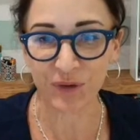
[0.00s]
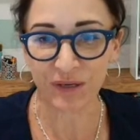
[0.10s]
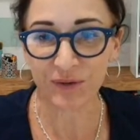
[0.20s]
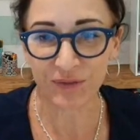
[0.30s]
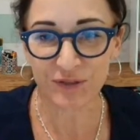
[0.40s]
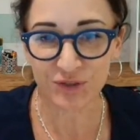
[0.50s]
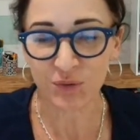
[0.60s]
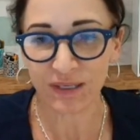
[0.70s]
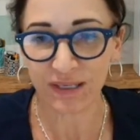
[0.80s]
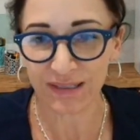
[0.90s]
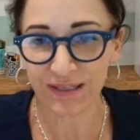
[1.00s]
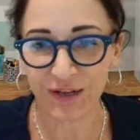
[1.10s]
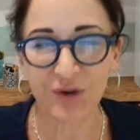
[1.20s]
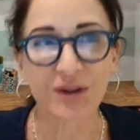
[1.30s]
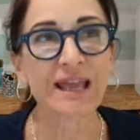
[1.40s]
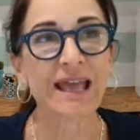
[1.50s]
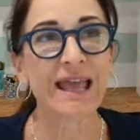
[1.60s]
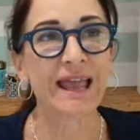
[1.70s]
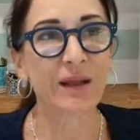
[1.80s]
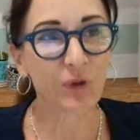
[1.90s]
are they doing? You know,
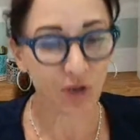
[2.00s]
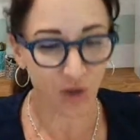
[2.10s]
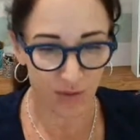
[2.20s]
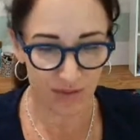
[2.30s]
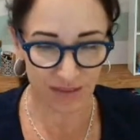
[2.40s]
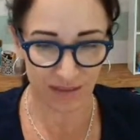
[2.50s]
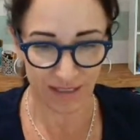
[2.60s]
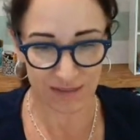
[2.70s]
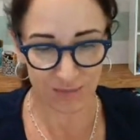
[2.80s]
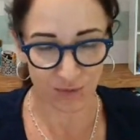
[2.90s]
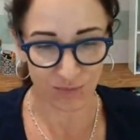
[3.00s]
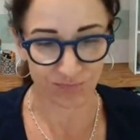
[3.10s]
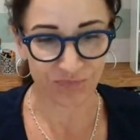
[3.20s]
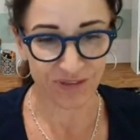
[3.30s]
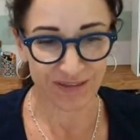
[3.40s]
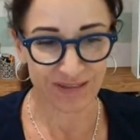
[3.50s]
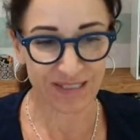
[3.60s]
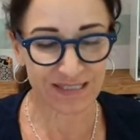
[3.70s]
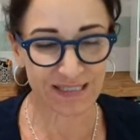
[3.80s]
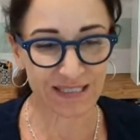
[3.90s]
we go into the classroom,
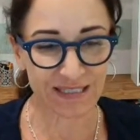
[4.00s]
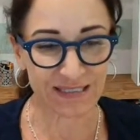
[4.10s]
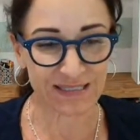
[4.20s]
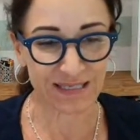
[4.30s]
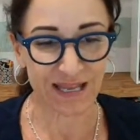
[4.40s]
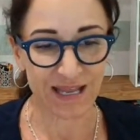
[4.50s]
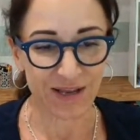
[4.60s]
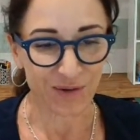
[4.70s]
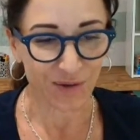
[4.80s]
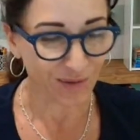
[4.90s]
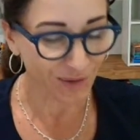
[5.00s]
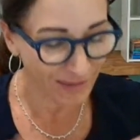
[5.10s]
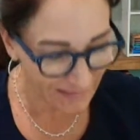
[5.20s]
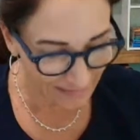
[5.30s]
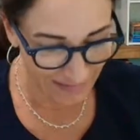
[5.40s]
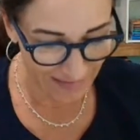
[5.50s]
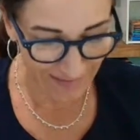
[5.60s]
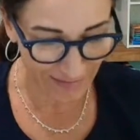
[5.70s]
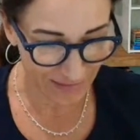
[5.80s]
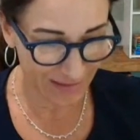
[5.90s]
these kids in a
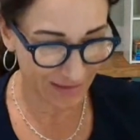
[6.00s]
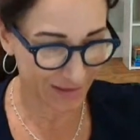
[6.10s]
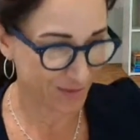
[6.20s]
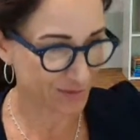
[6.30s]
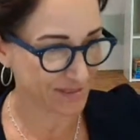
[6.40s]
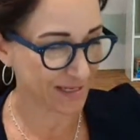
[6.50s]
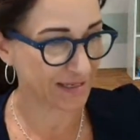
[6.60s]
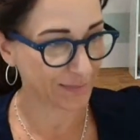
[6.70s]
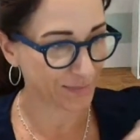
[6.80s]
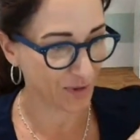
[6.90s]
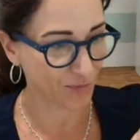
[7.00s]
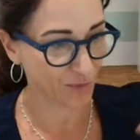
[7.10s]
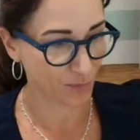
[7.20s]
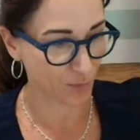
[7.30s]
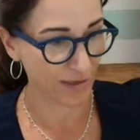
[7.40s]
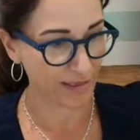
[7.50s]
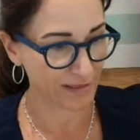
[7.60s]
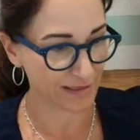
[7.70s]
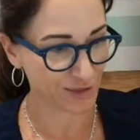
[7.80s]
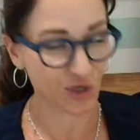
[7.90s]
line, standing up there from waiting
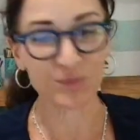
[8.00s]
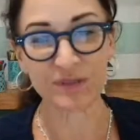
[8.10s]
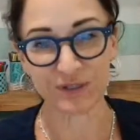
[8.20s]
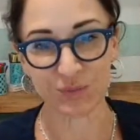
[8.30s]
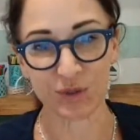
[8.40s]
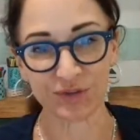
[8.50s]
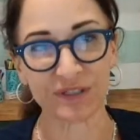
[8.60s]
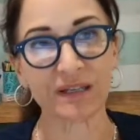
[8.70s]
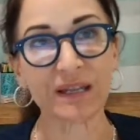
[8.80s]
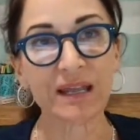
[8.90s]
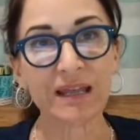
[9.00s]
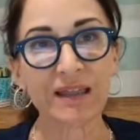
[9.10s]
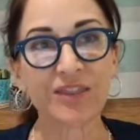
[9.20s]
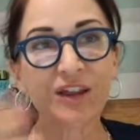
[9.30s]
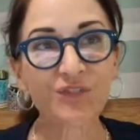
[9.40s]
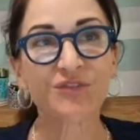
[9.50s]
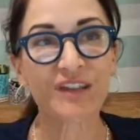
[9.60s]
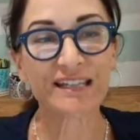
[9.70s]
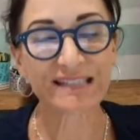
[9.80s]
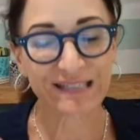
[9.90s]
to show Mrs. Walton, their
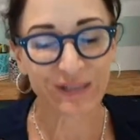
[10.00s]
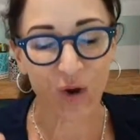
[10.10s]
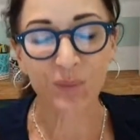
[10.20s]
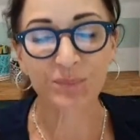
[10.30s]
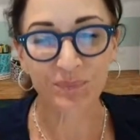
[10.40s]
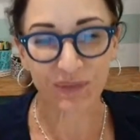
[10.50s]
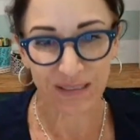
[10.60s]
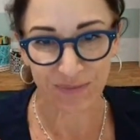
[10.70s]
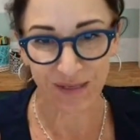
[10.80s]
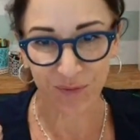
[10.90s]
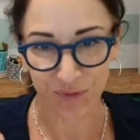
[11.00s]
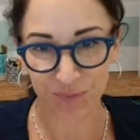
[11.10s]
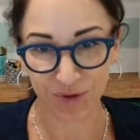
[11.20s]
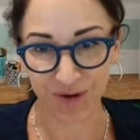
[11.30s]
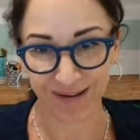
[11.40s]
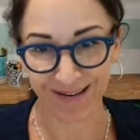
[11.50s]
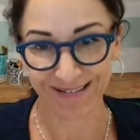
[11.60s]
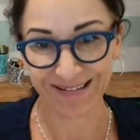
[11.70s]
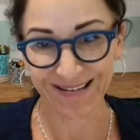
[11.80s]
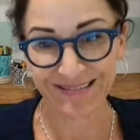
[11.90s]
faces are beaming with pride
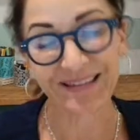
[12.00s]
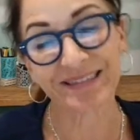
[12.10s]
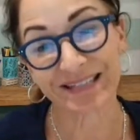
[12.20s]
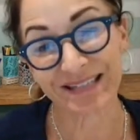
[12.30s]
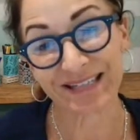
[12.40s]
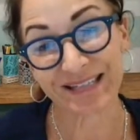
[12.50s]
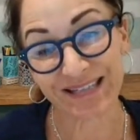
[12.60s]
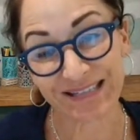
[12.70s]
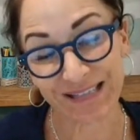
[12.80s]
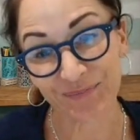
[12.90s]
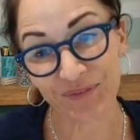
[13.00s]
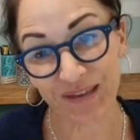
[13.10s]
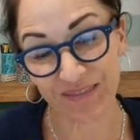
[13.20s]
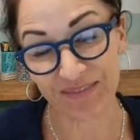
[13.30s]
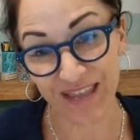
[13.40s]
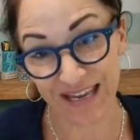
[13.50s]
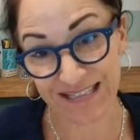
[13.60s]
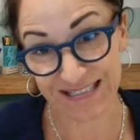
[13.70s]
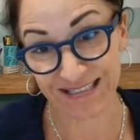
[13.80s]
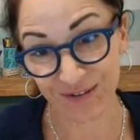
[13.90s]
that this is something they
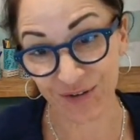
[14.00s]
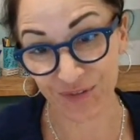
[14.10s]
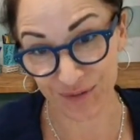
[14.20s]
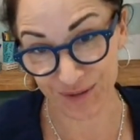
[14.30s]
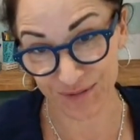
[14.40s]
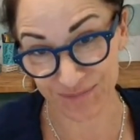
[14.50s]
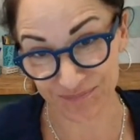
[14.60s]
did on their own.